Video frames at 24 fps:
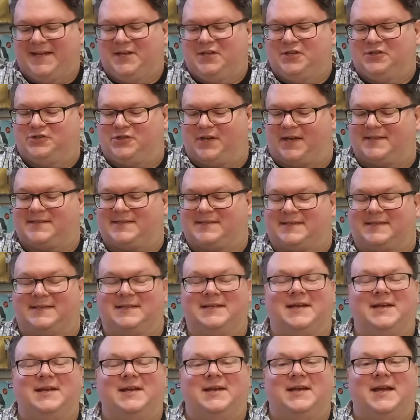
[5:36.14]
Justin.
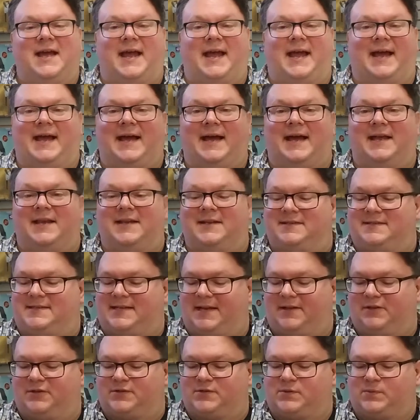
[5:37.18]
And
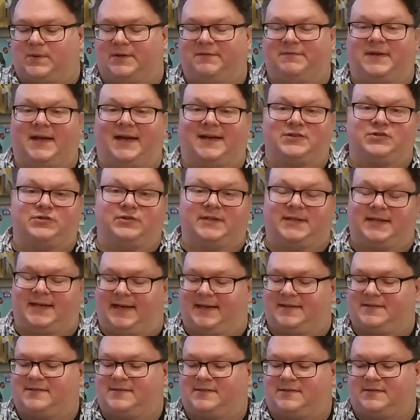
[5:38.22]
Taylor Swift actually
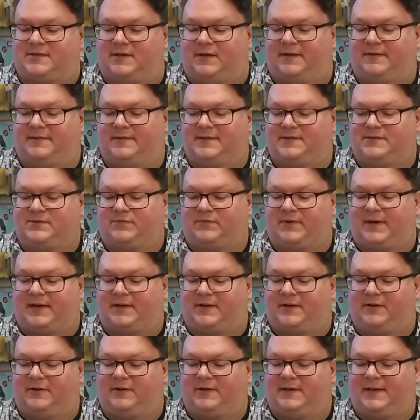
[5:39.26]
guests on this
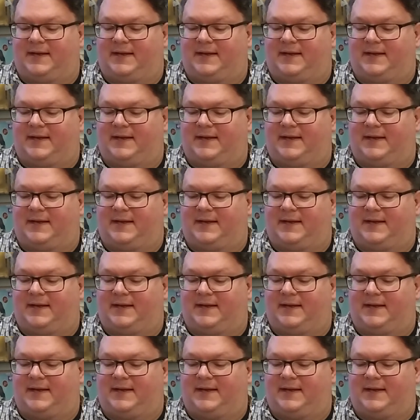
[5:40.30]
record,